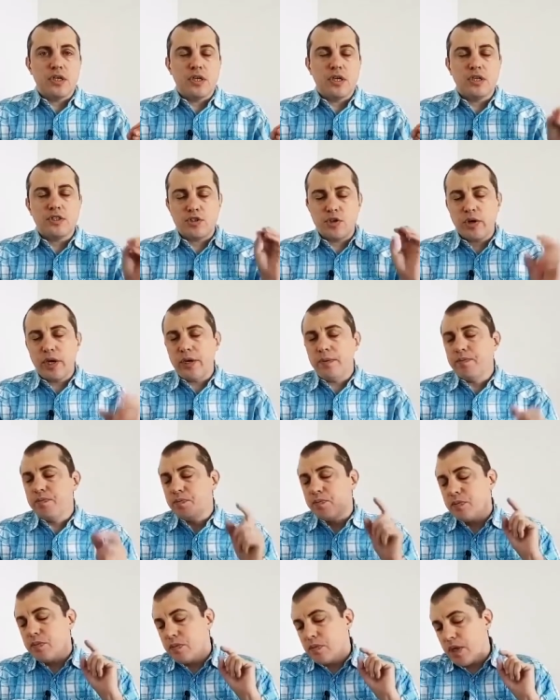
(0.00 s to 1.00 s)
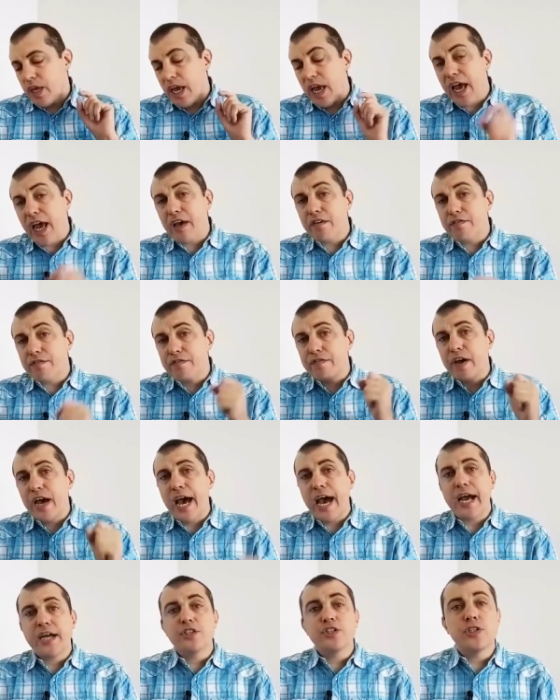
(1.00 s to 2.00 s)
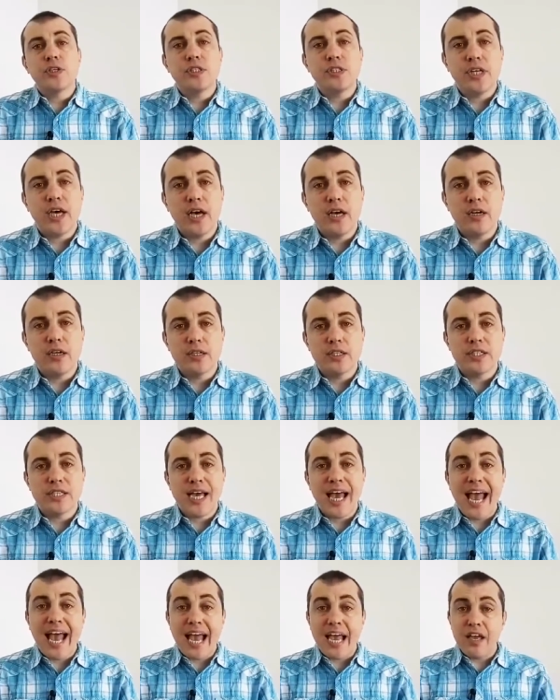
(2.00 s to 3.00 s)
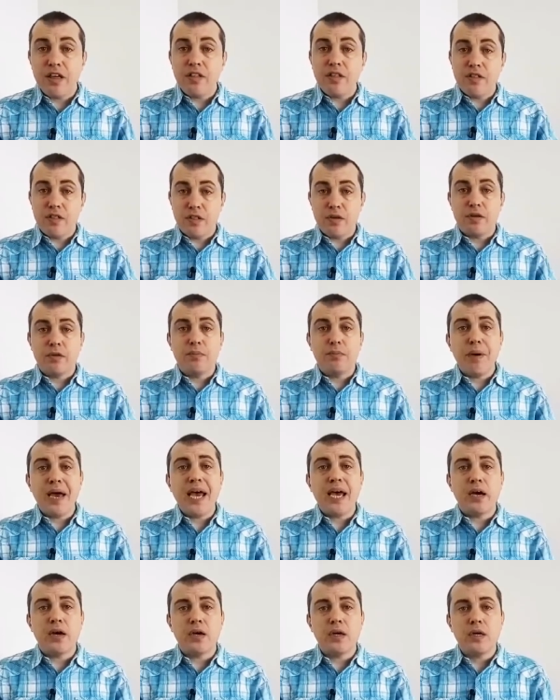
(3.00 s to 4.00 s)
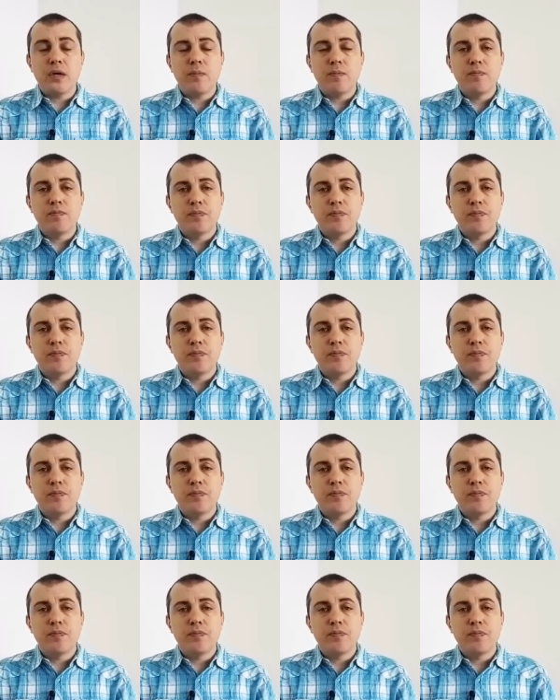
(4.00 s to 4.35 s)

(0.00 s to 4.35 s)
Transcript: uh, sorry, F actually tells A, the payer,